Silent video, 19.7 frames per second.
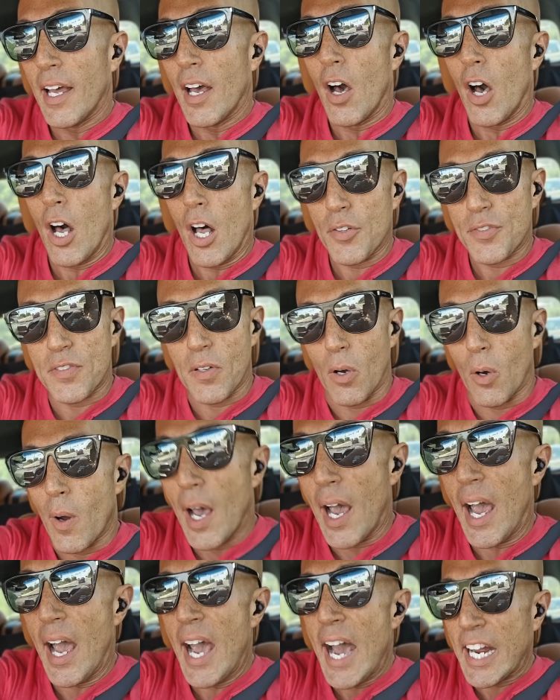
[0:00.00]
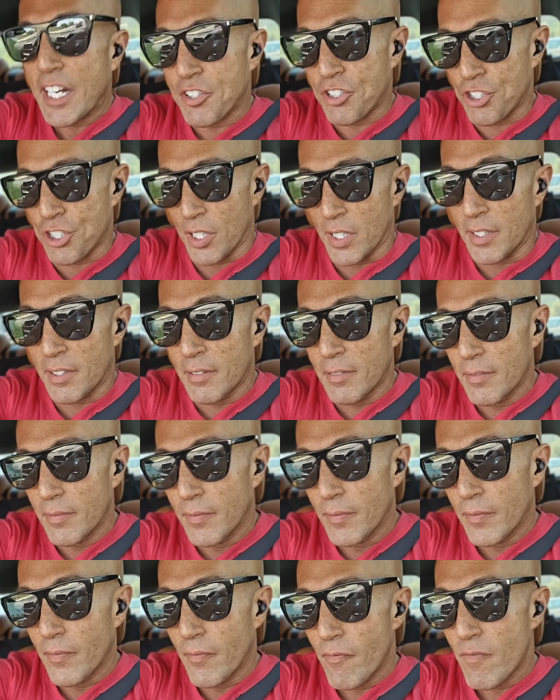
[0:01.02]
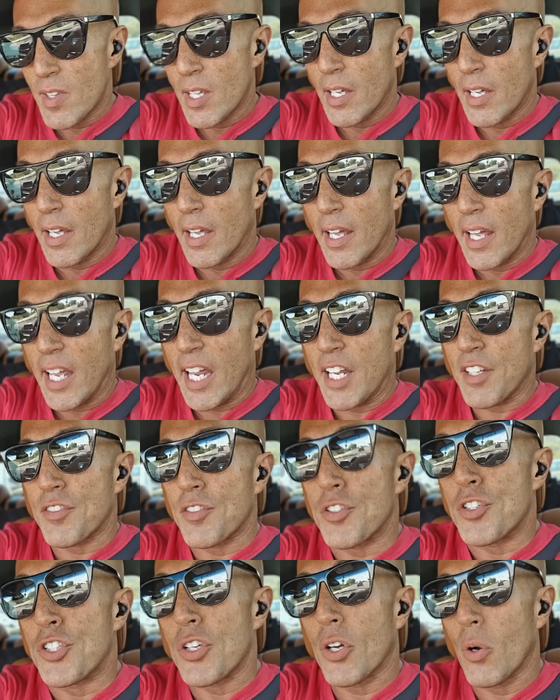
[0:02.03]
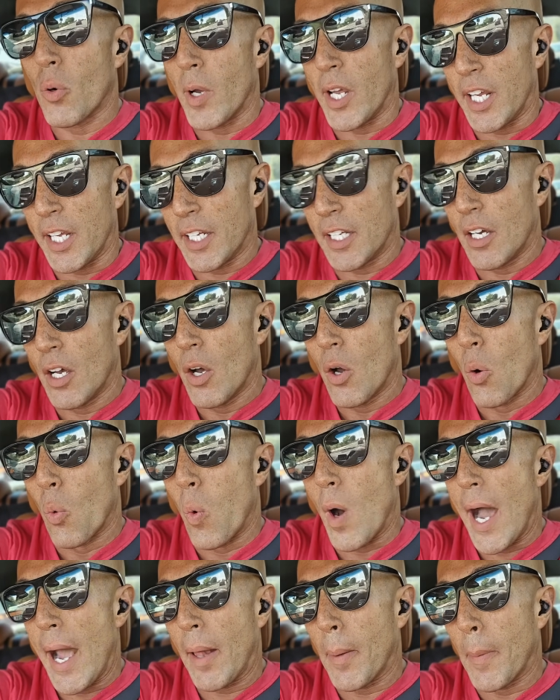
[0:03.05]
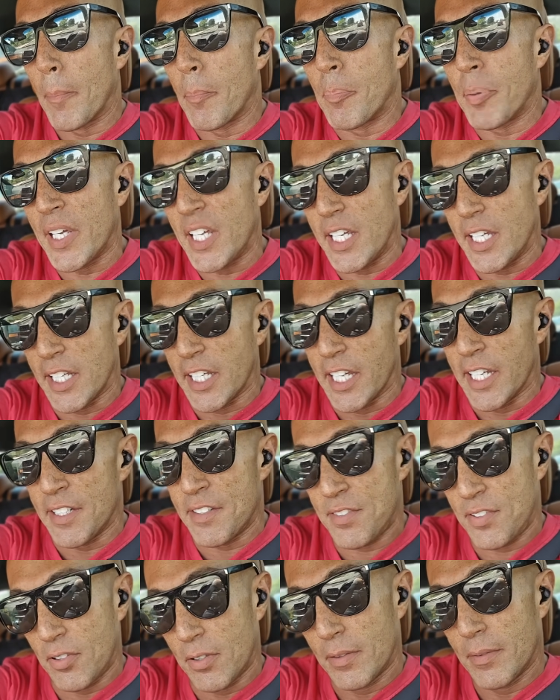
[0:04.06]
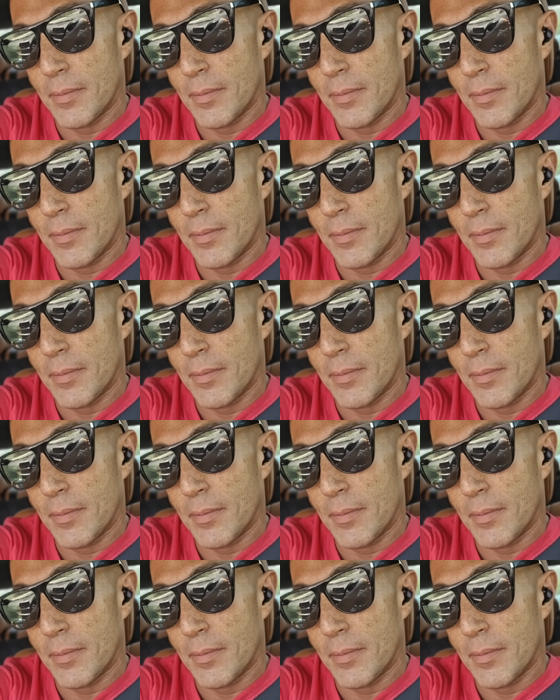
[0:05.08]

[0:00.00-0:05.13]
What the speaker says: Also, action is doing while being it.